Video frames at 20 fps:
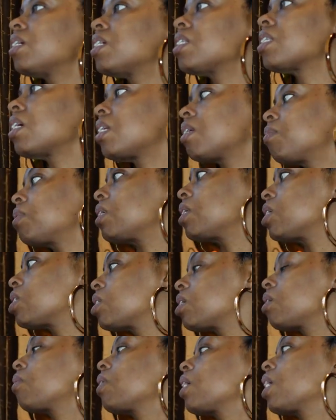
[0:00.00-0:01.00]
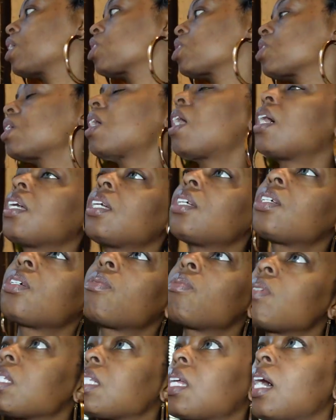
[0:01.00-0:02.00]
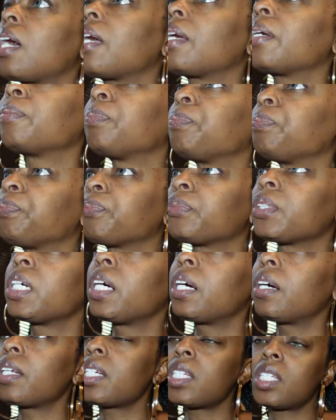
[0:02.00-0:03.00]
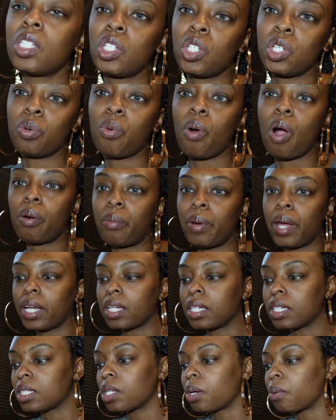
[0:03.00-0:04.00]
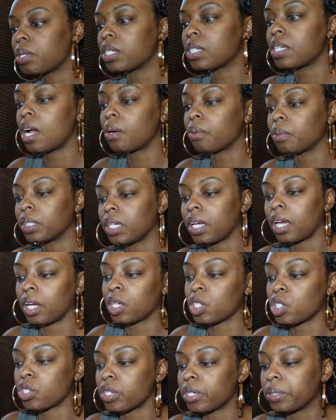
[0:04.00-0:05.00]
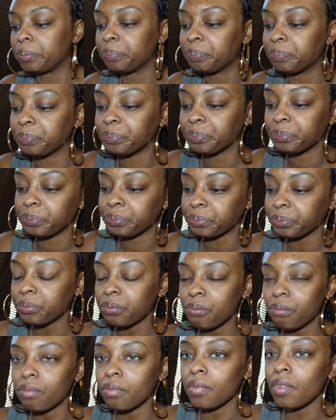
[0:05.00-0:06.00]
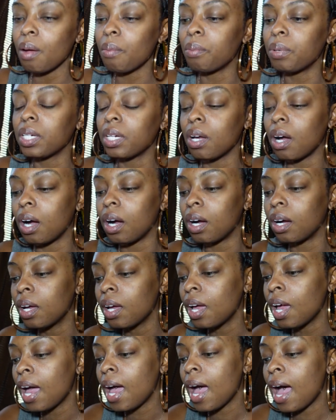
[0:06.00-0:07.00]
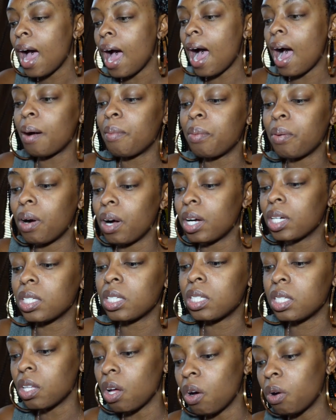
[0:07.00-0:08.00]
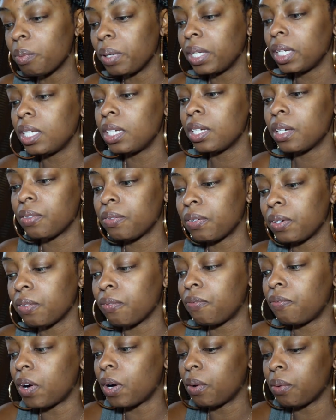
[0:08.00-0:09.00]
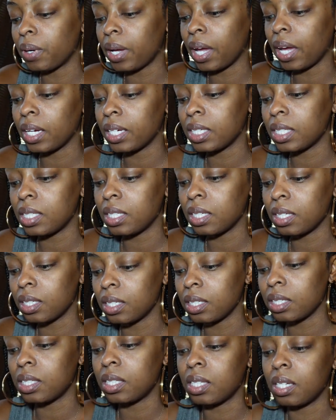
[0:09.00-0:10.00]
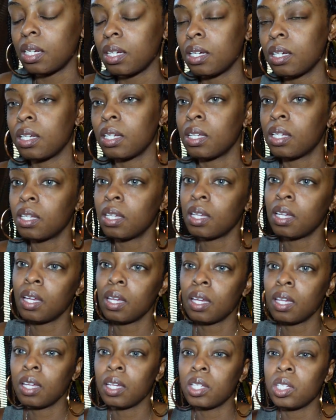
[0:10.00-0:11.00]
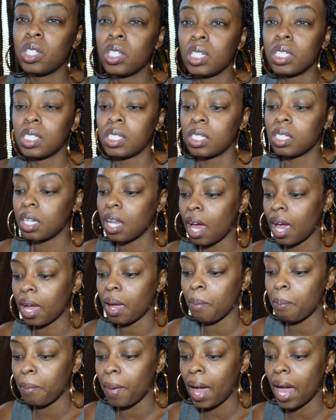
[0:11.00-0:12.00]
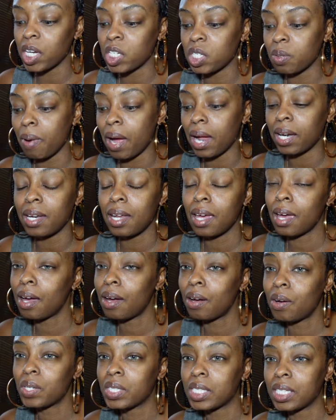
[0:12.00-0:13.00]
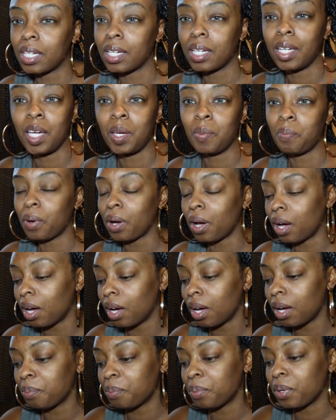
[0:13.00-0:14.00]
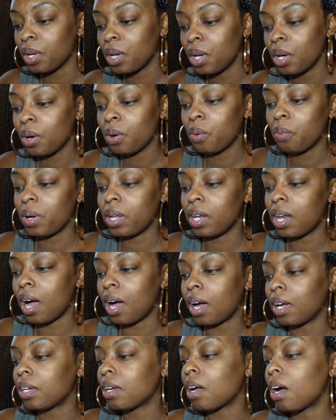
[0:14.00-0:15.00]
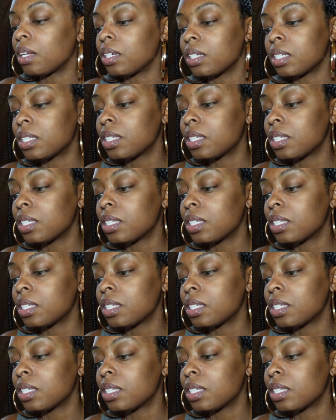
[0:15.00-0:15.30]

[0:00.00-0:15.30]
is gonna be so extra. Aisha was like, girl, this is you already, so it's not really extra. But y'all, I bought so many different phone cases just to like match my nails and keep up with, like, y'all,